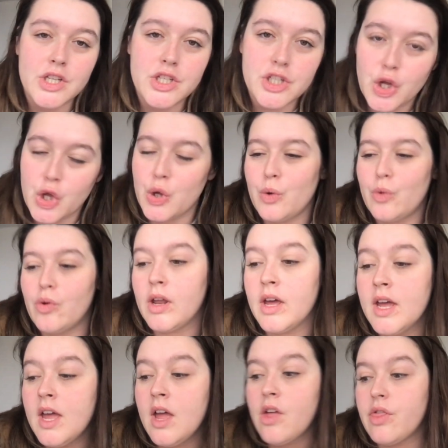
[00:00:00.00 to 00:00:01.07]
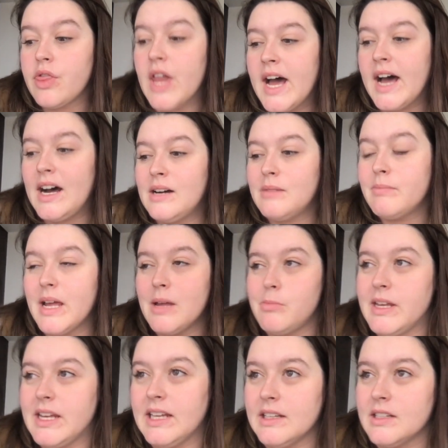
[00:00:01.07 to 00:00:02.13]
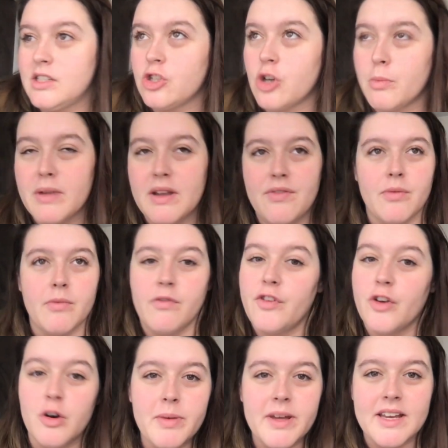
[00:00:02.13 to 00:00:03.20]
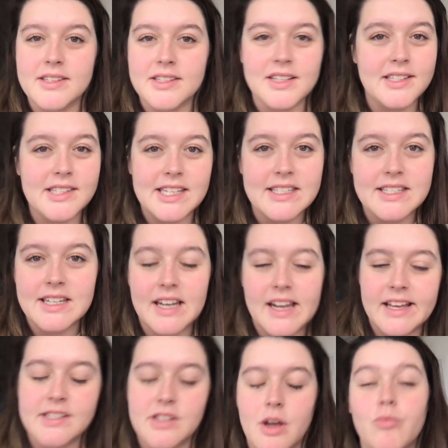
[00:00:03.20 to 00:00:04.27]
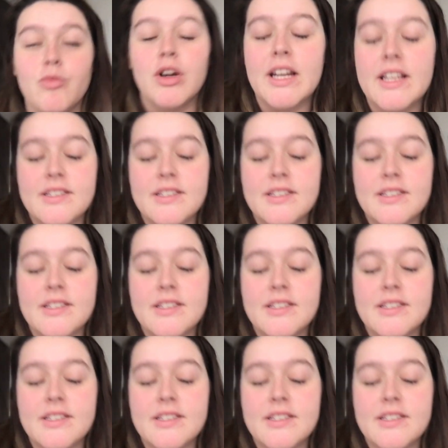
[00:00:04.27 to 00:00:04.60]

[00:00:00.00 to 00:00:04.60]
June that maybe stopped me from filming as consistently, so I'm really